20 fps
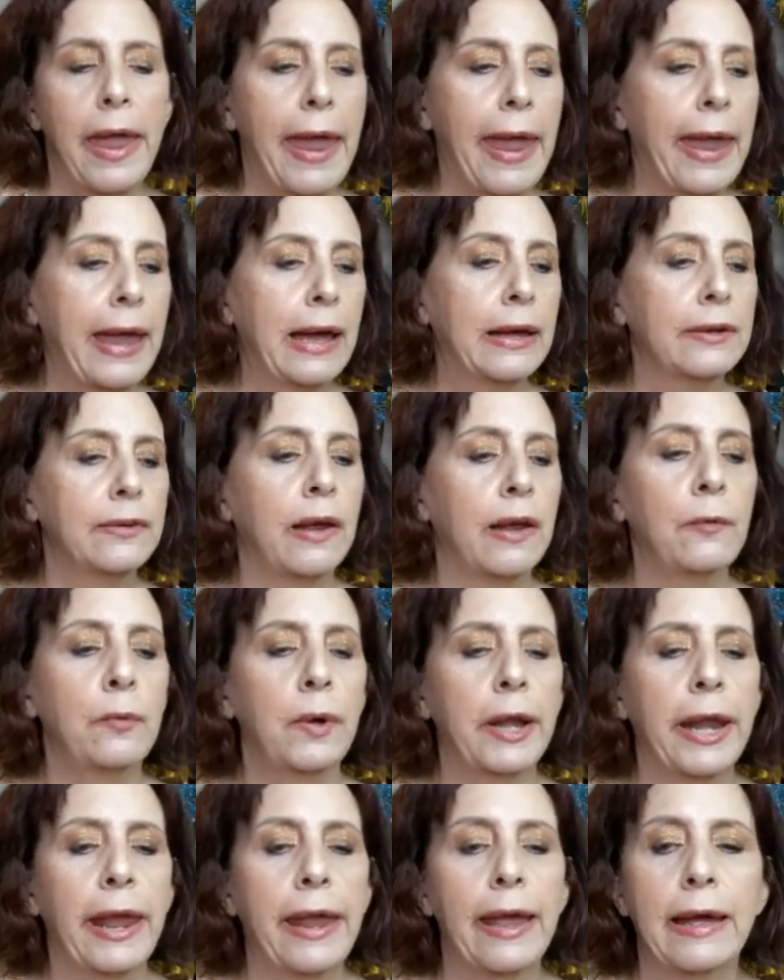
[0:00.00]
And I
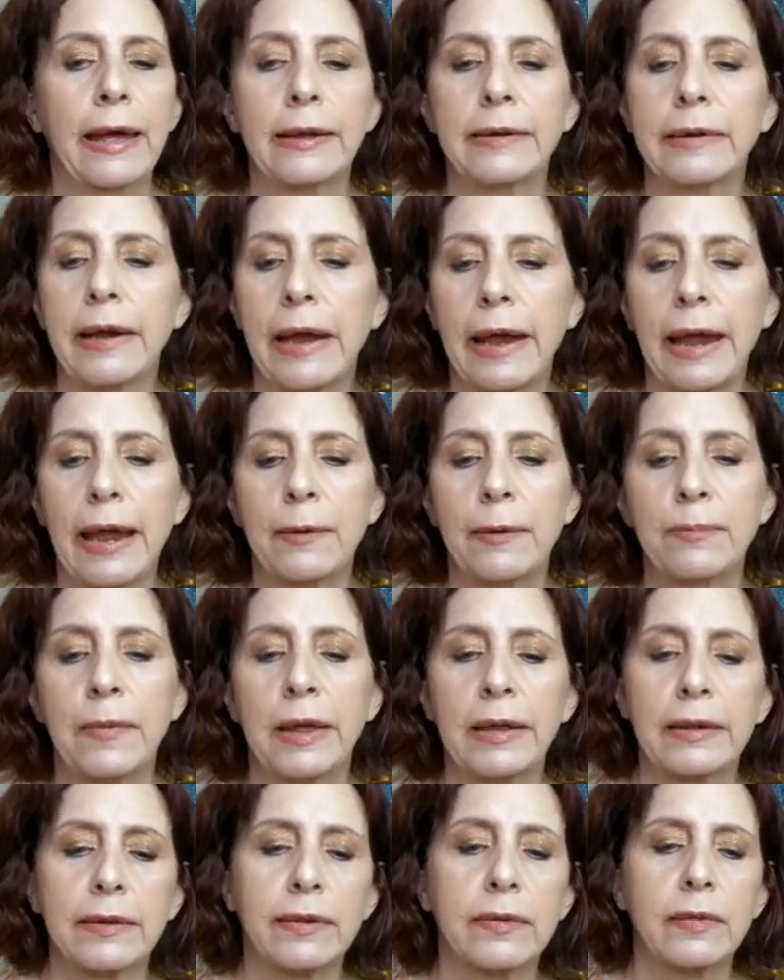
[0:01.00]
went ahead and
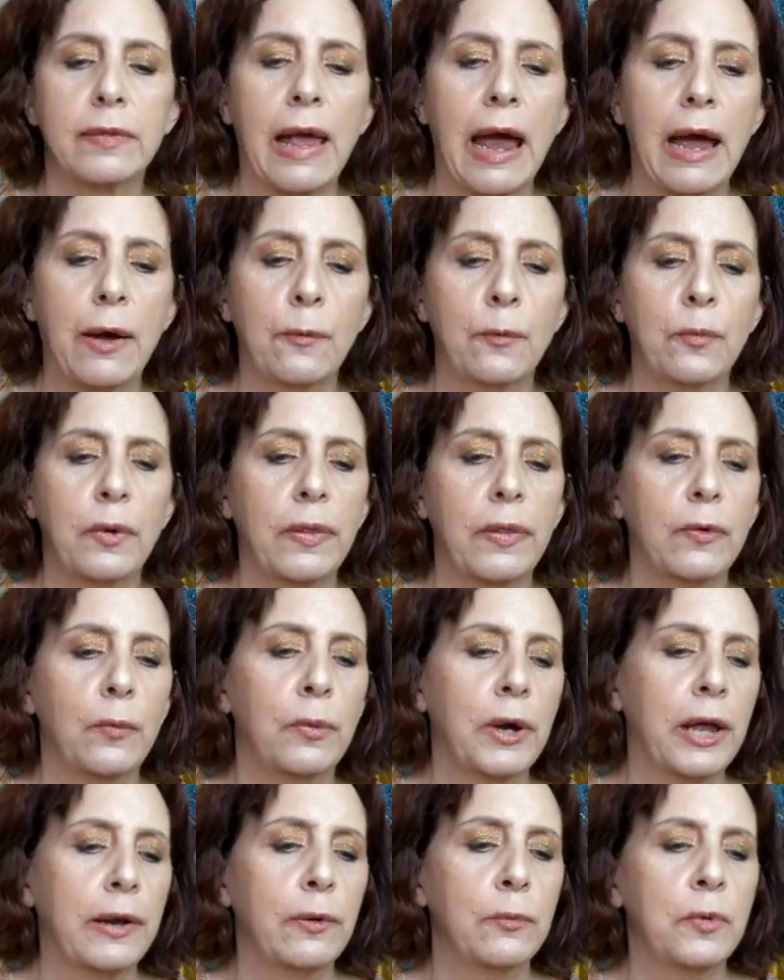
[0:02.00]
mixed that with the
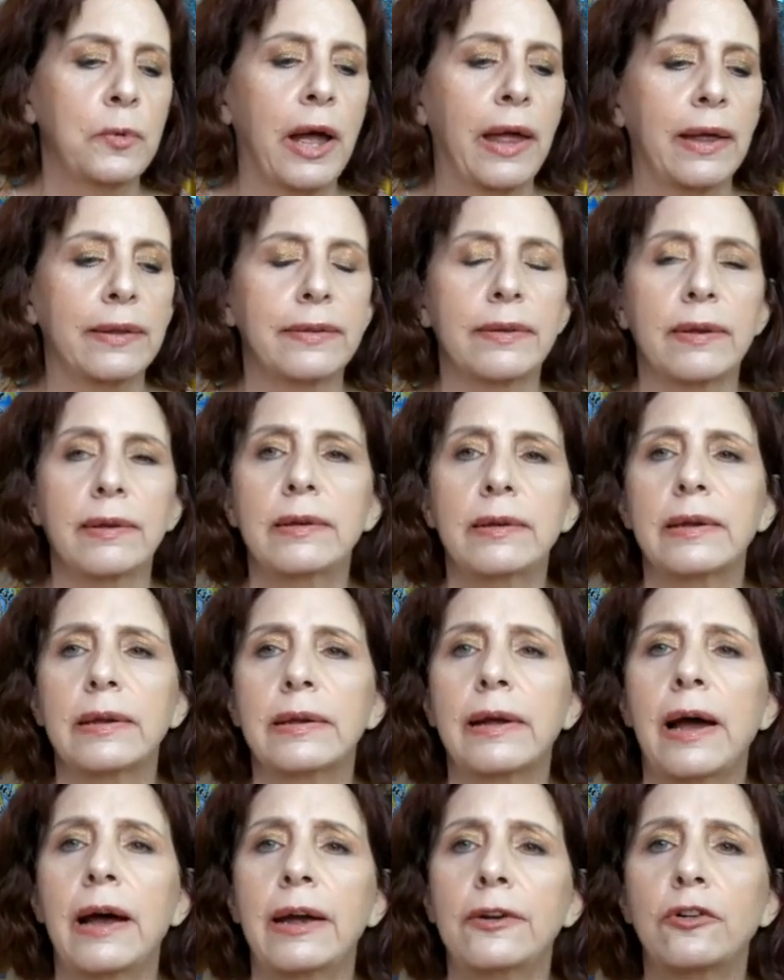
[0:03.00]
Wet and Wild
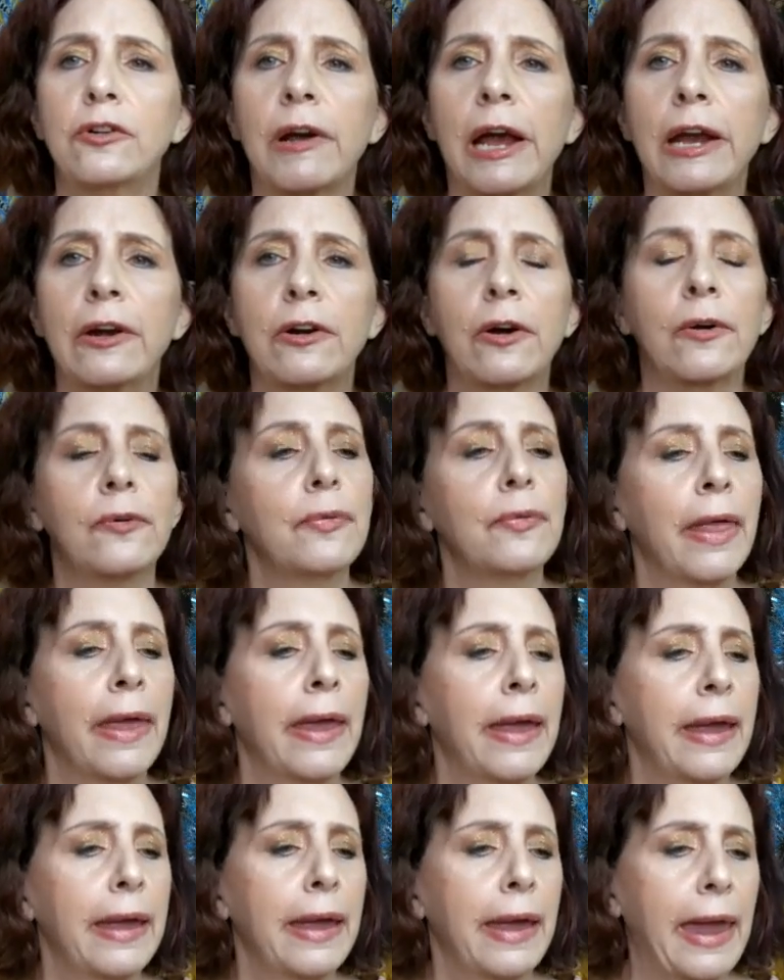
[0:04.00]
Tinted Hydrator.
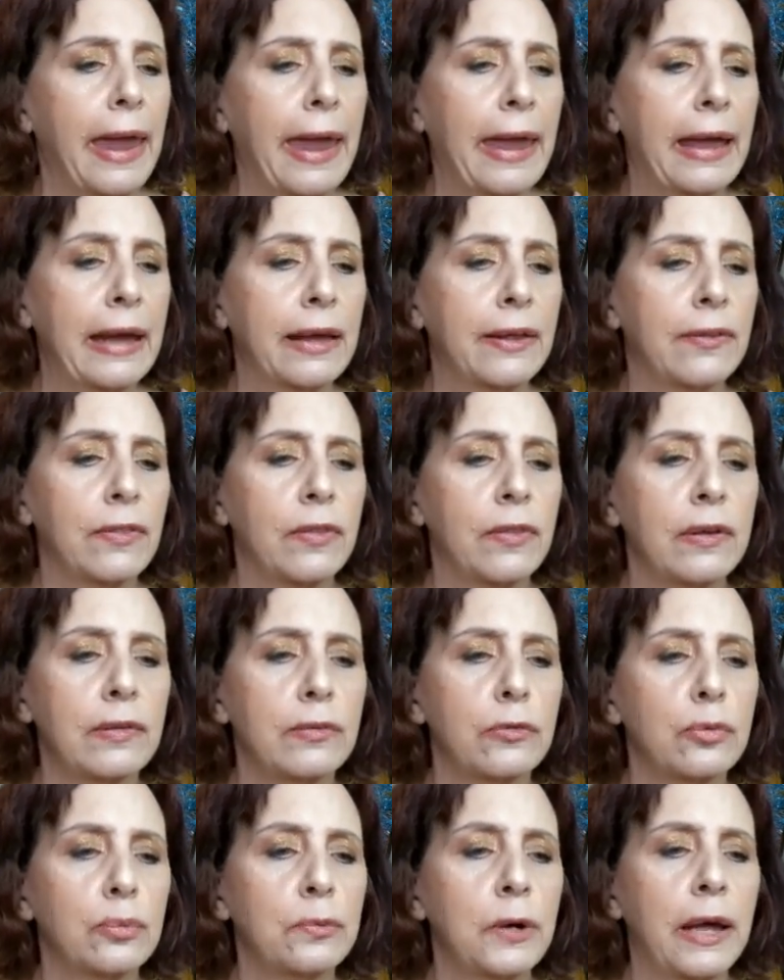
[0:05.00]
And
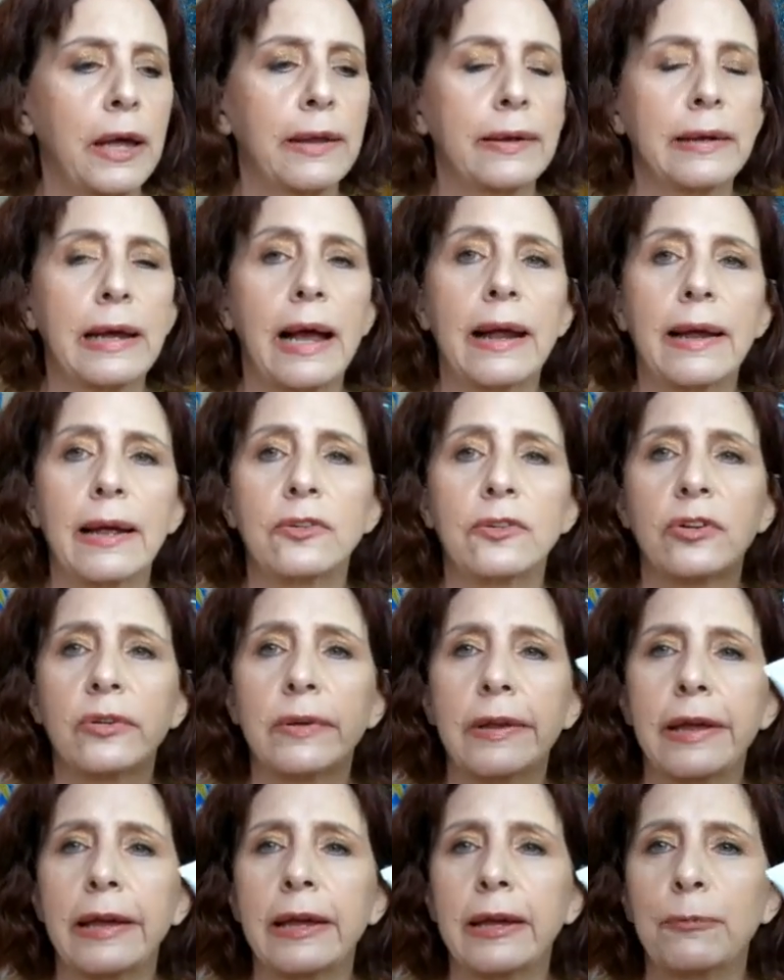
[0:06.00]
this one I
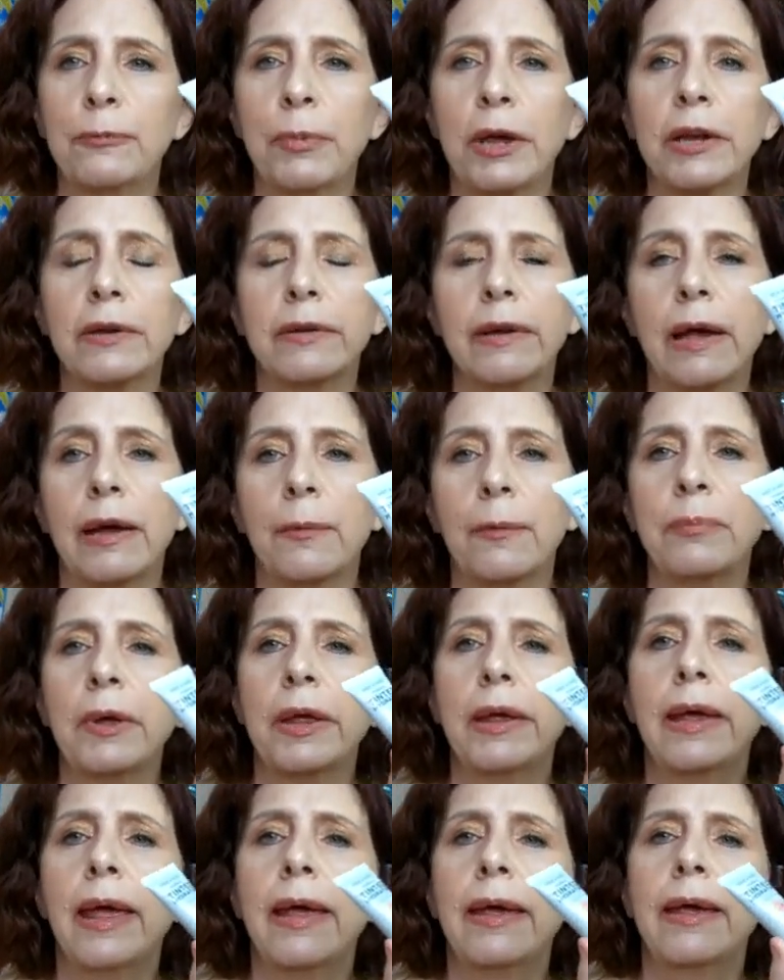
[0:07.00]
actually picked up
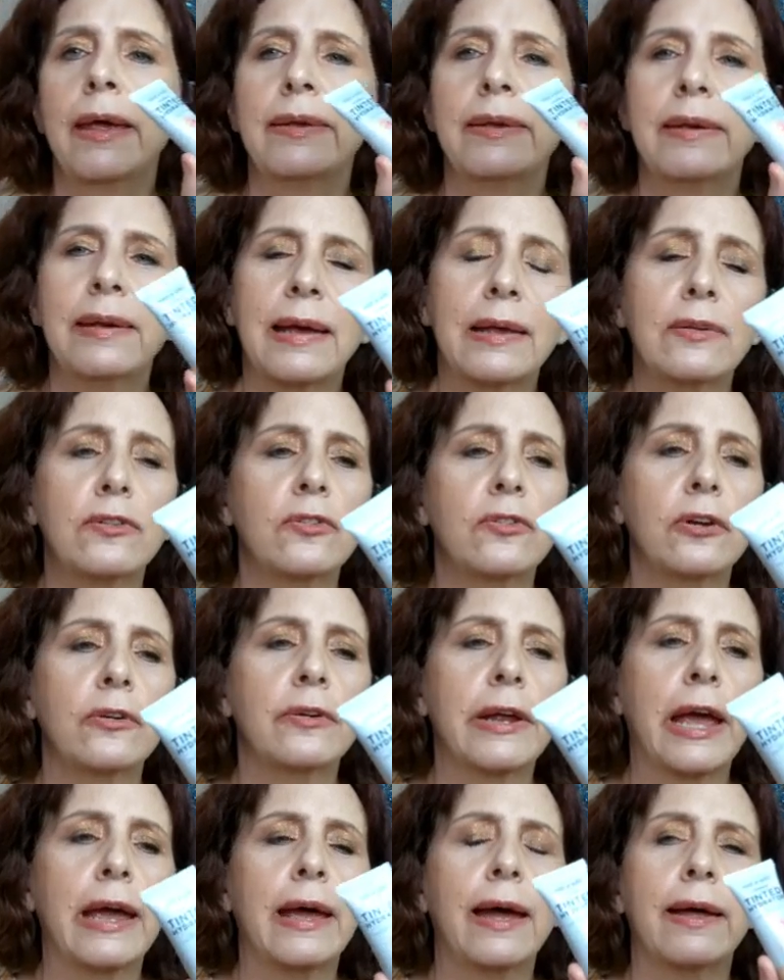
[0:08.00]

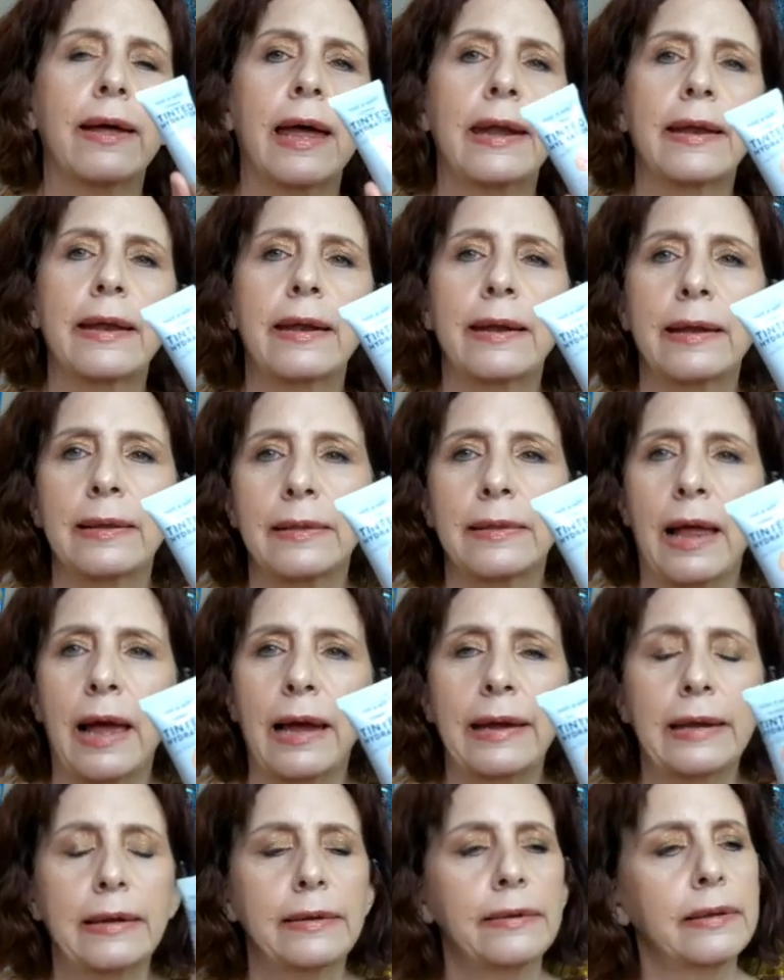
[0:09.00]
yesterday. I got it in
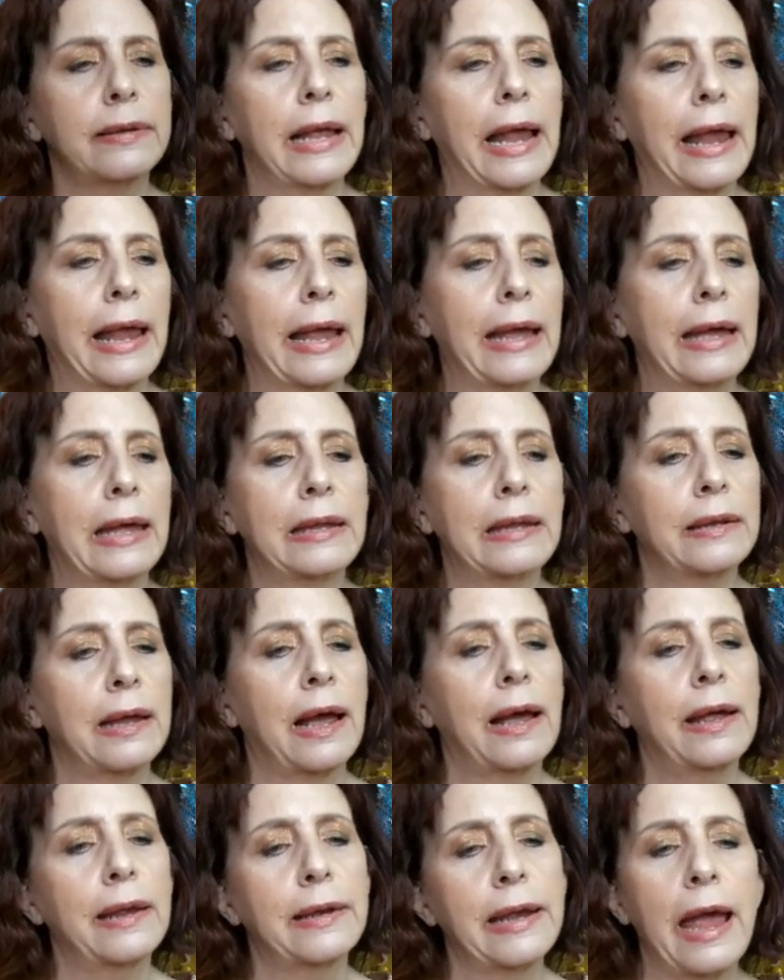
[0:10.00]
light and
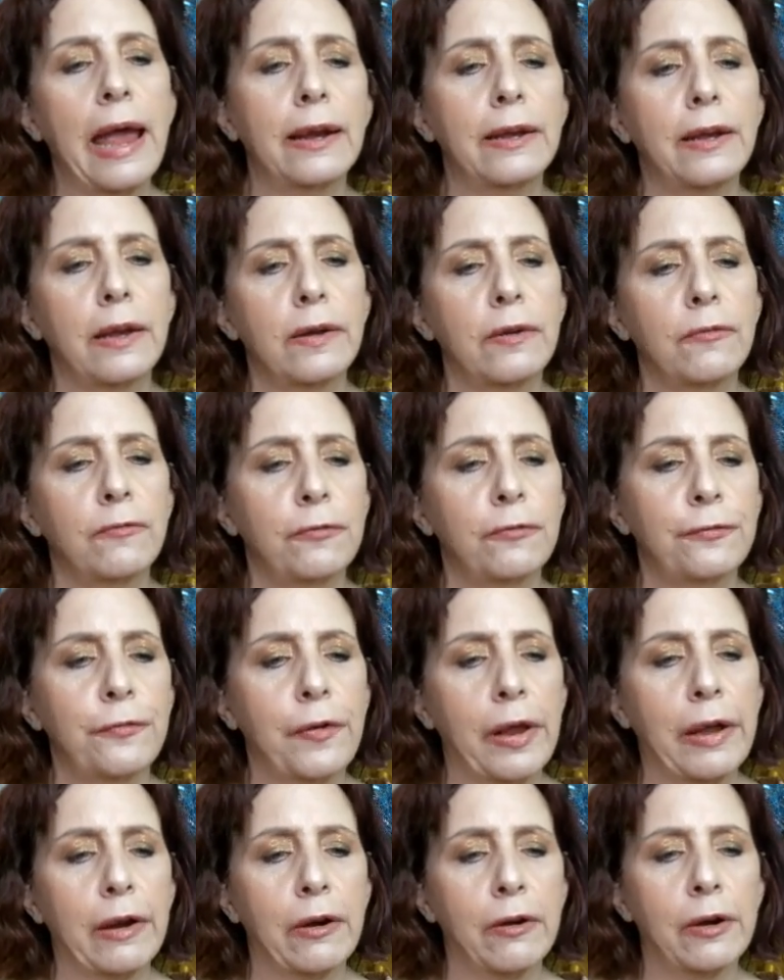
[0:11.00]
i had had it in
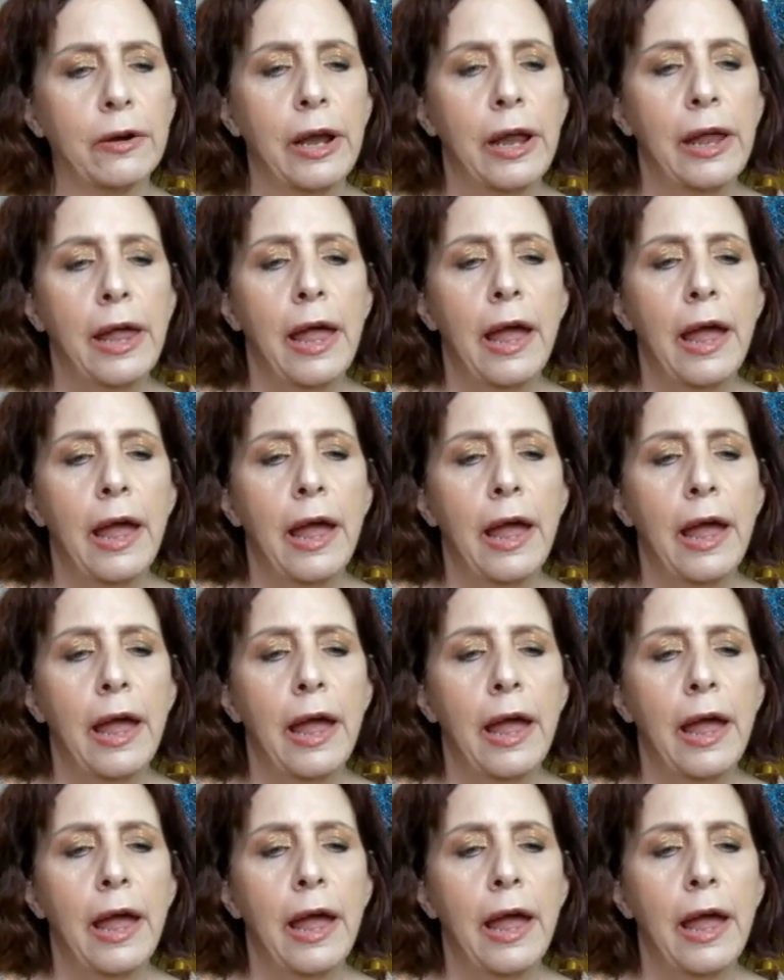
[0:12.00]
fair.